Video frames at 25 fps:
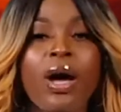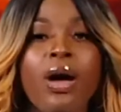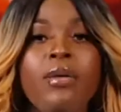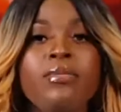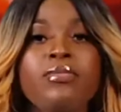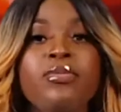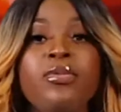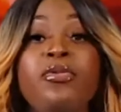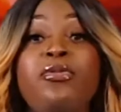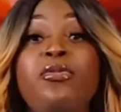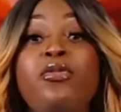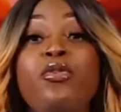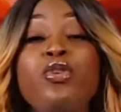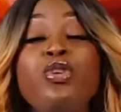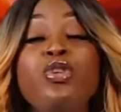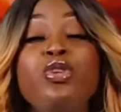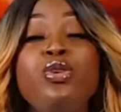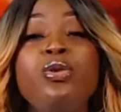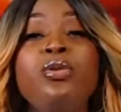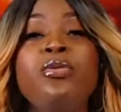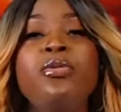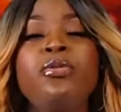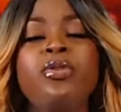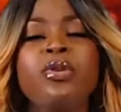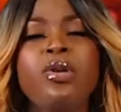for
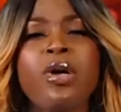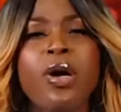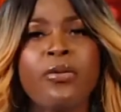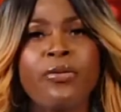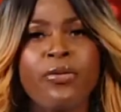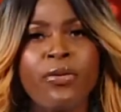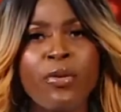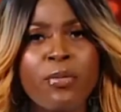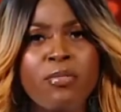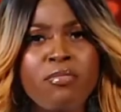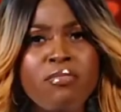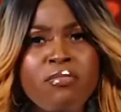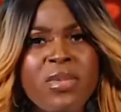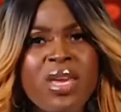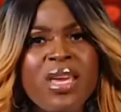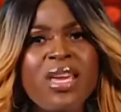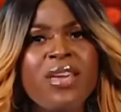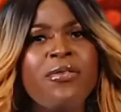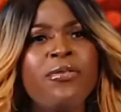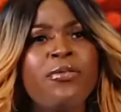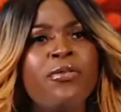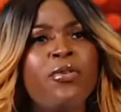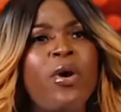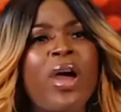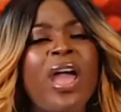you, for me,
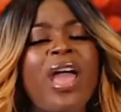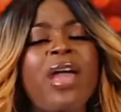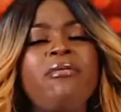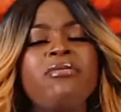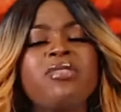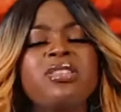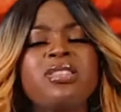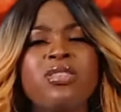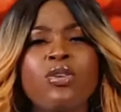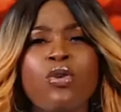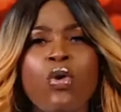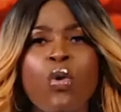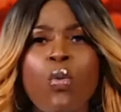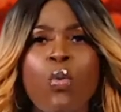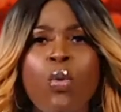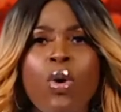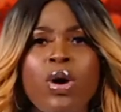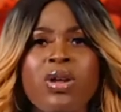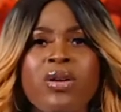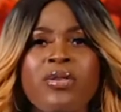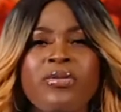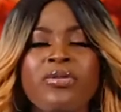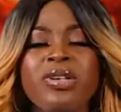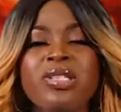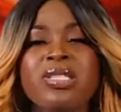for every single one
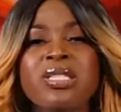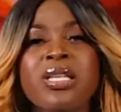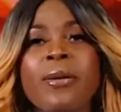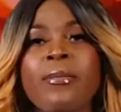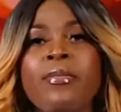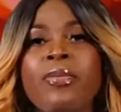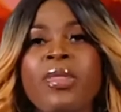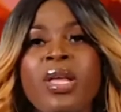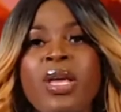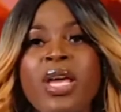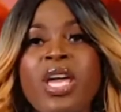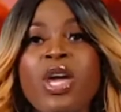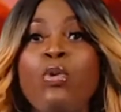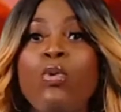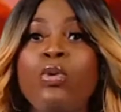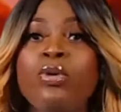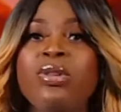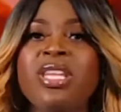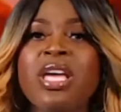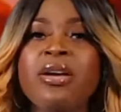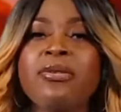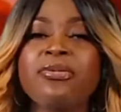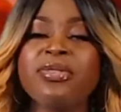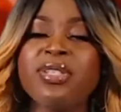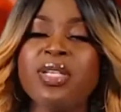of us. It will
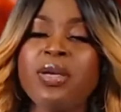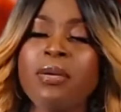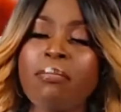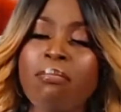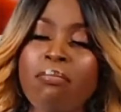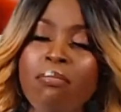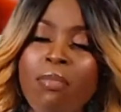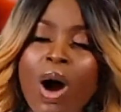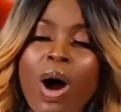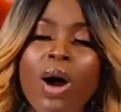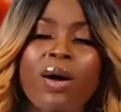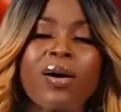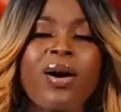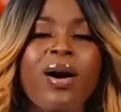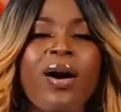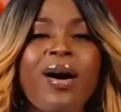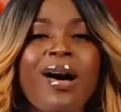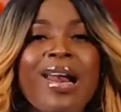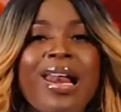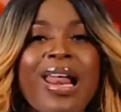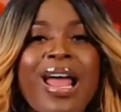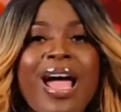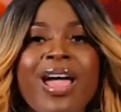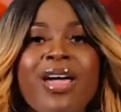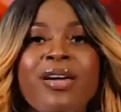definitely mark
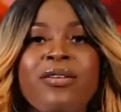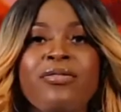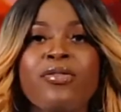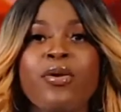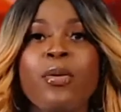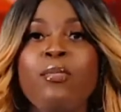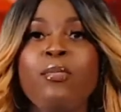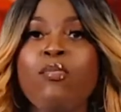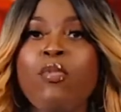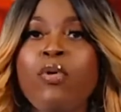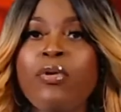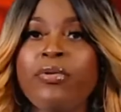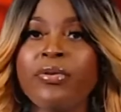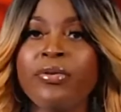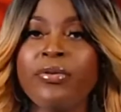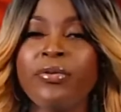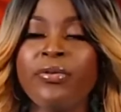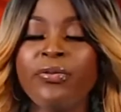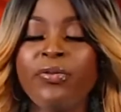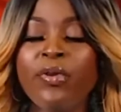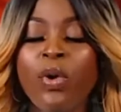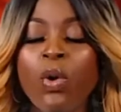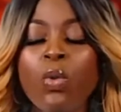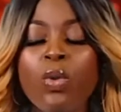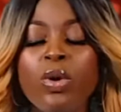our life moving
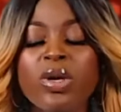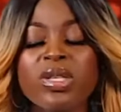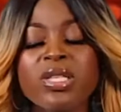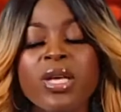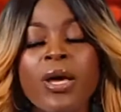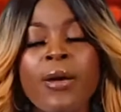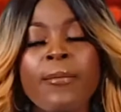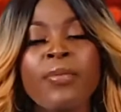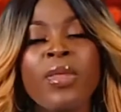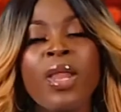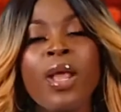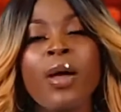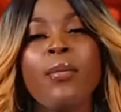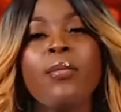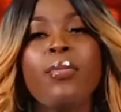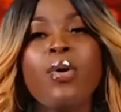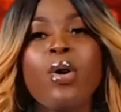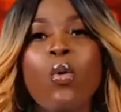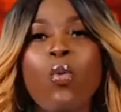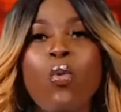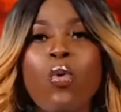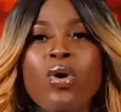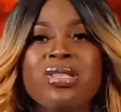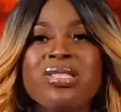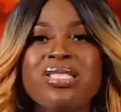forward.
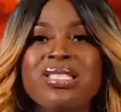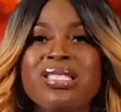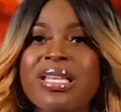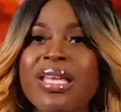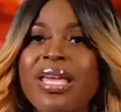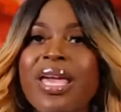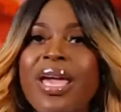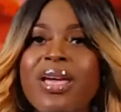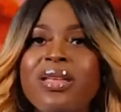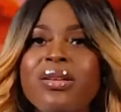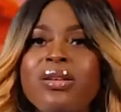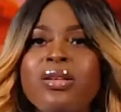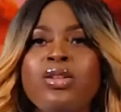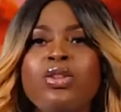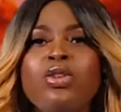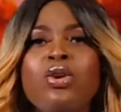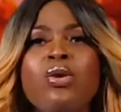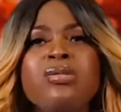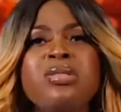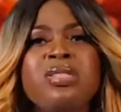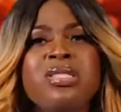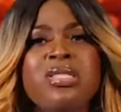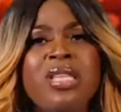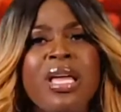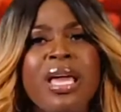But once again, don't
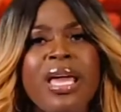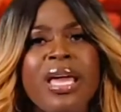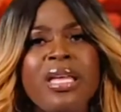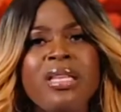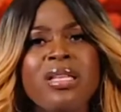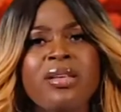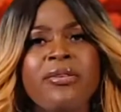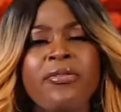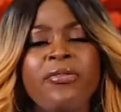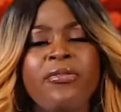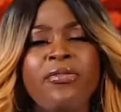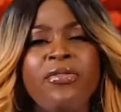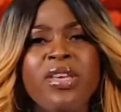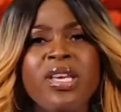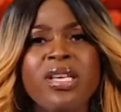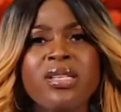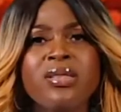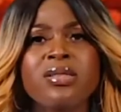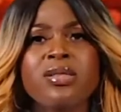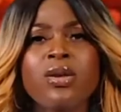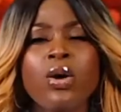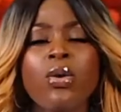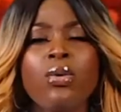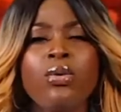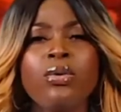stay in a fear
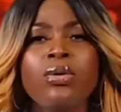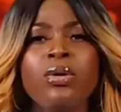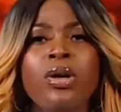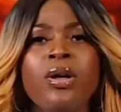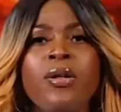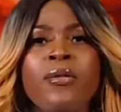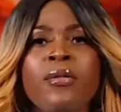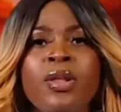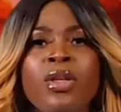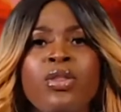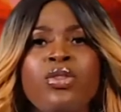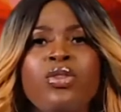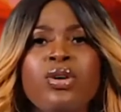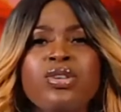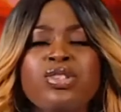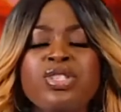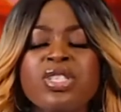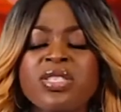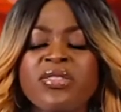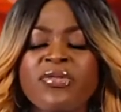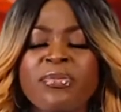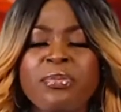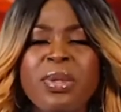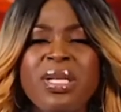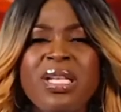zone. Don't
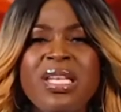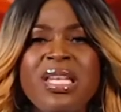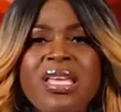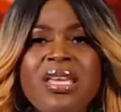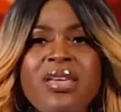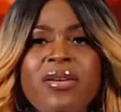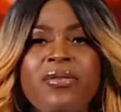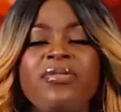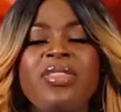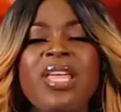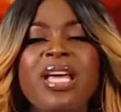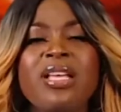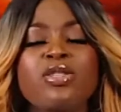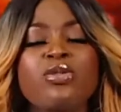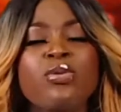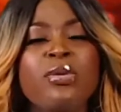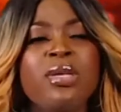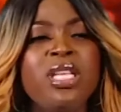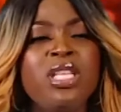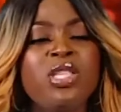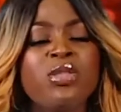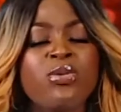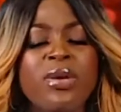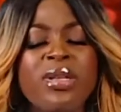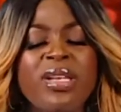just believe that
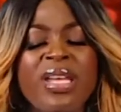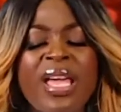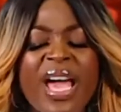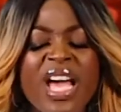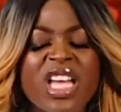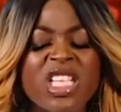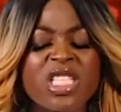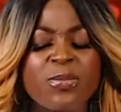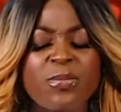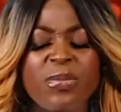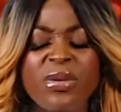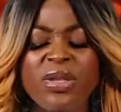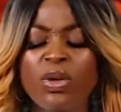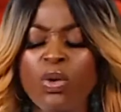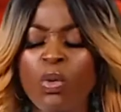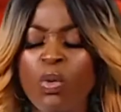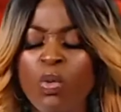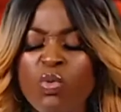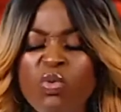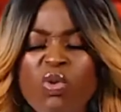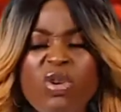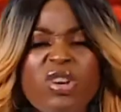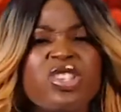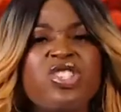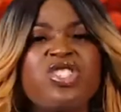2020 has been the
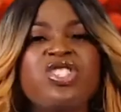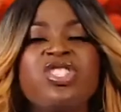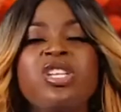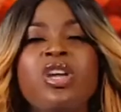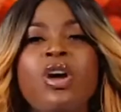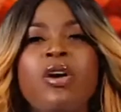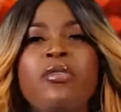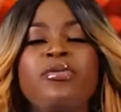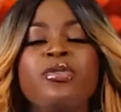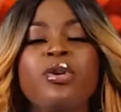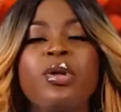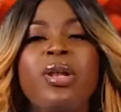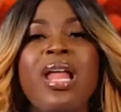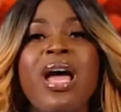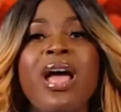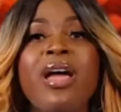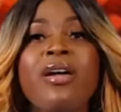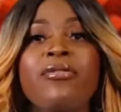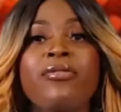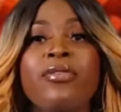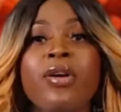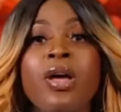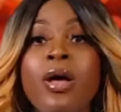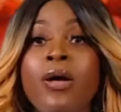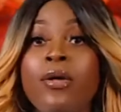worst year of your
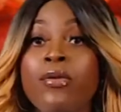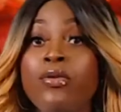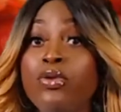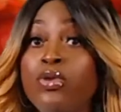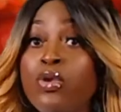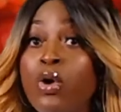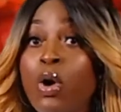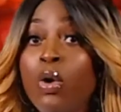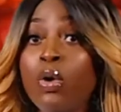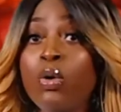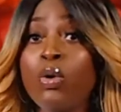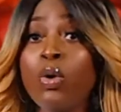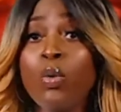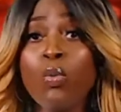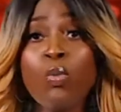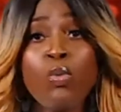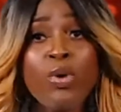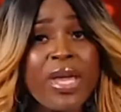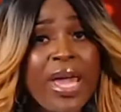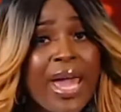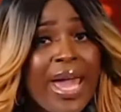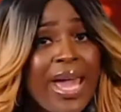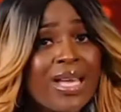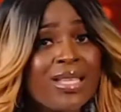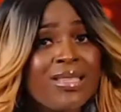life. No, we
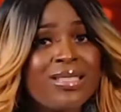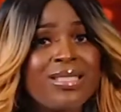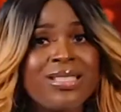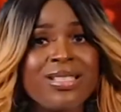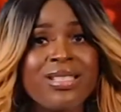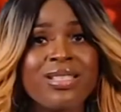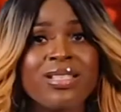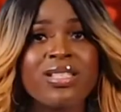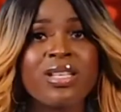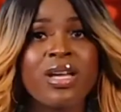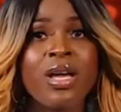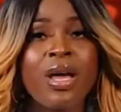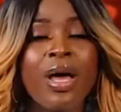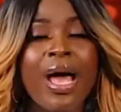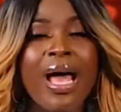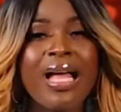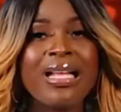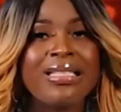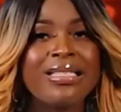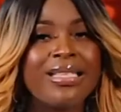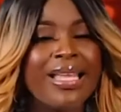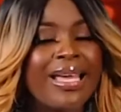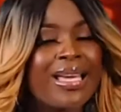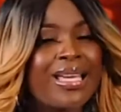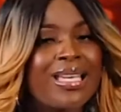entered a
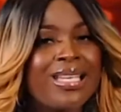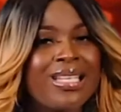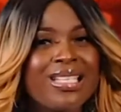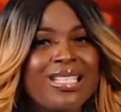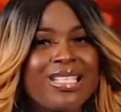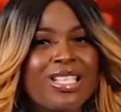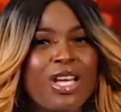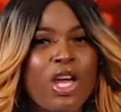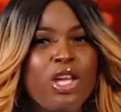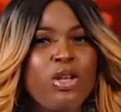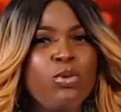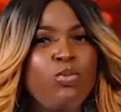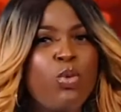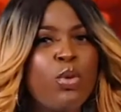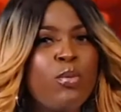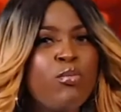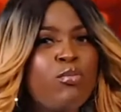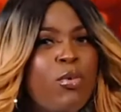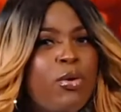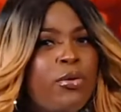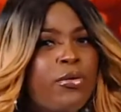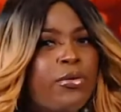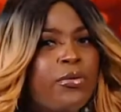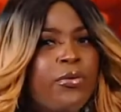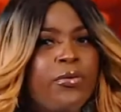decade and we're
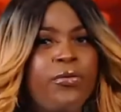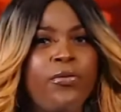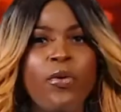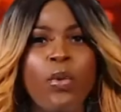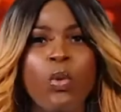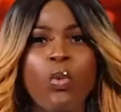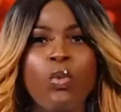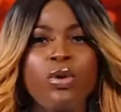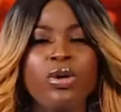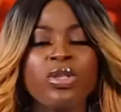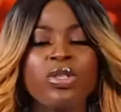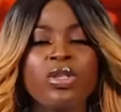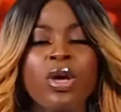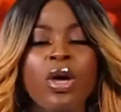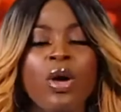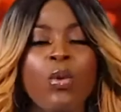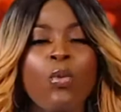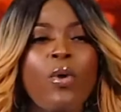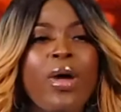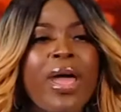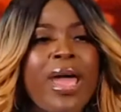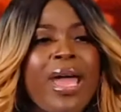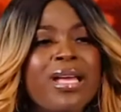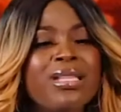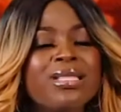moving forward.
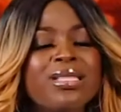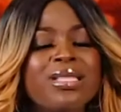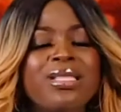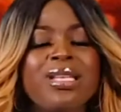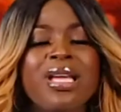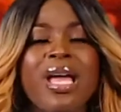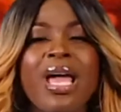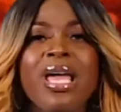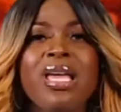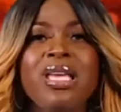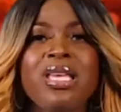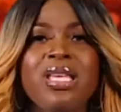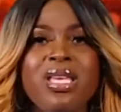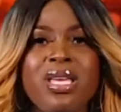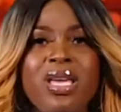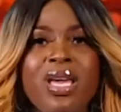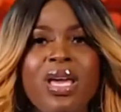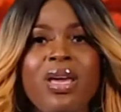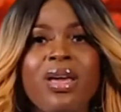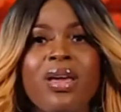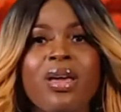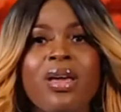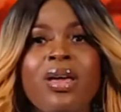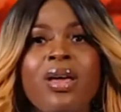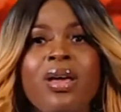We entered a
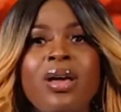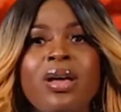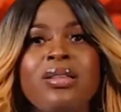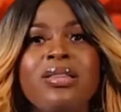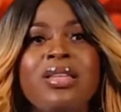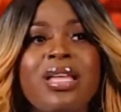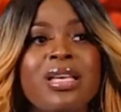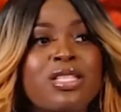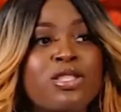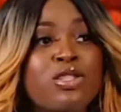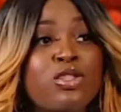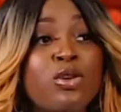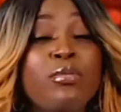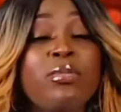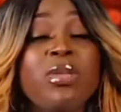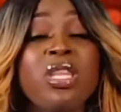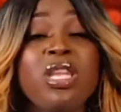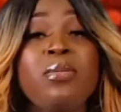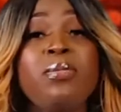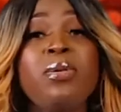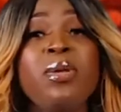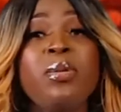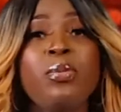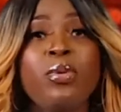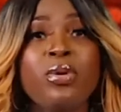year that so many
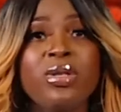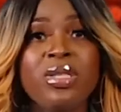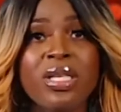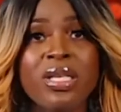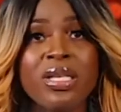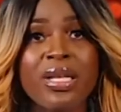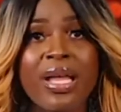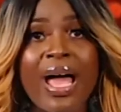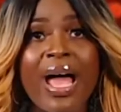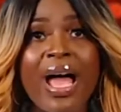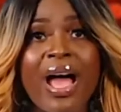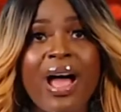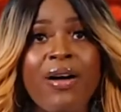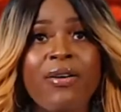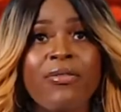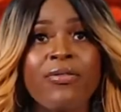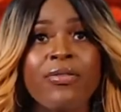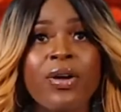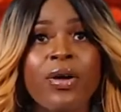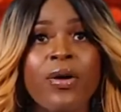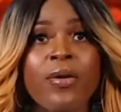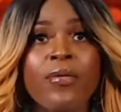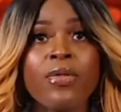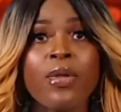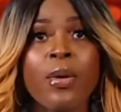people didn't have,
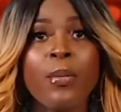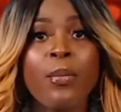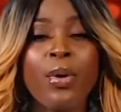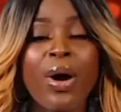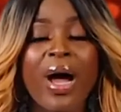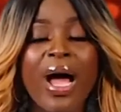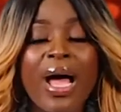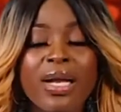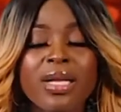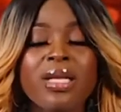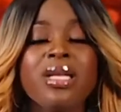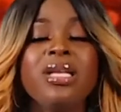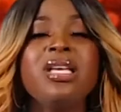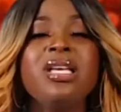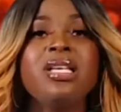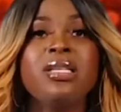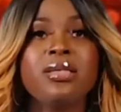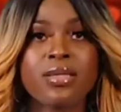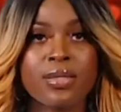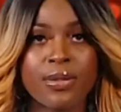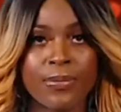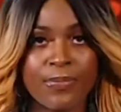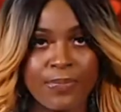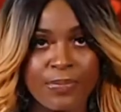but at least